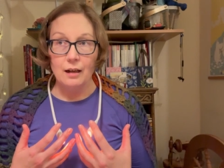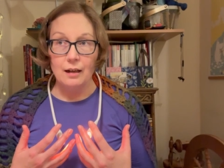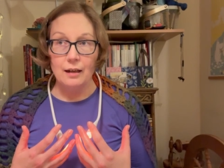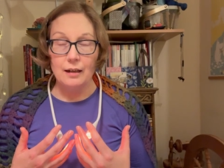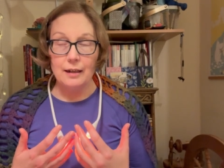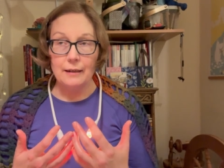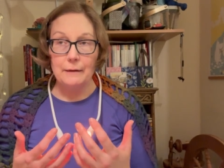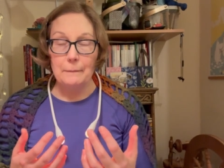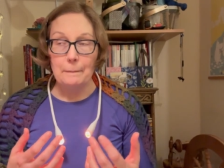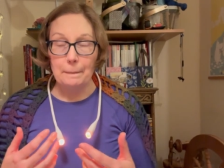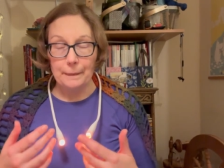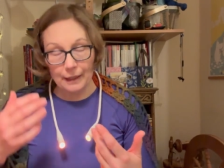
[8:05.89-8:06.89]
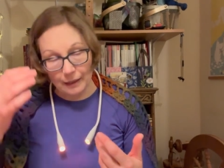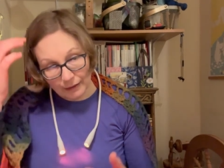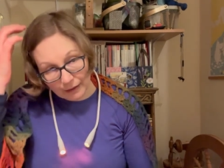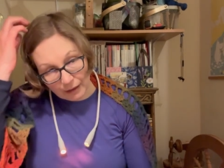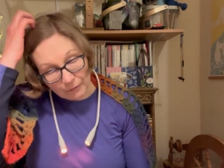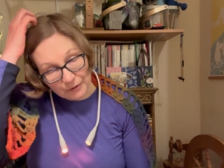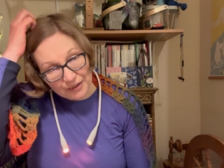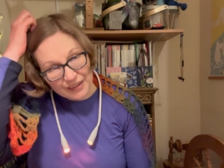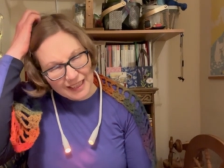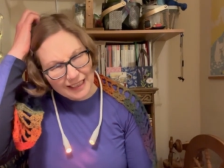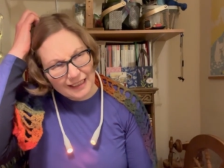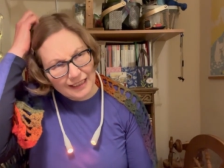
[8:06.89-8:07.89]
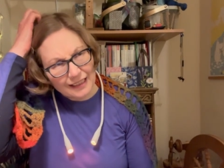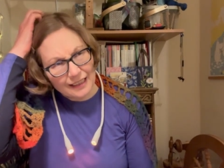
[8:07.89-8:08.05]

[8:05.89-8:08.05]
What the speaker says: how would you say it,